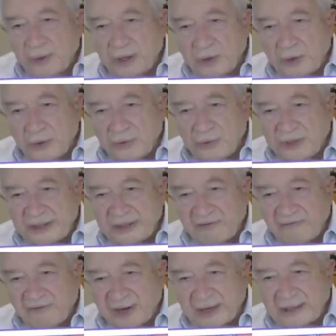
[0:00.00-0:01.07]
call this
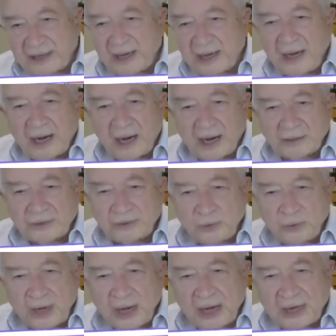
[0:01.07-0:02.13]
effect the
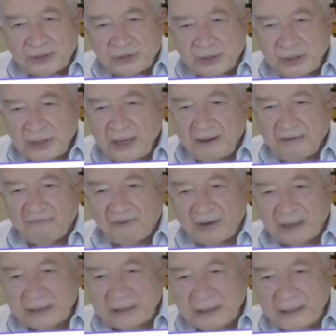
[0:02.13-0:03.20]
entourage
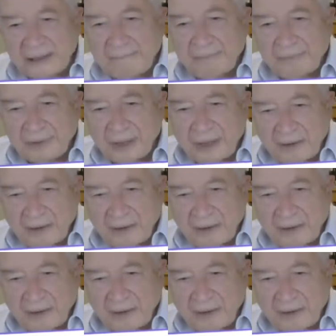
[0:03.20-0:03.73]
effect, the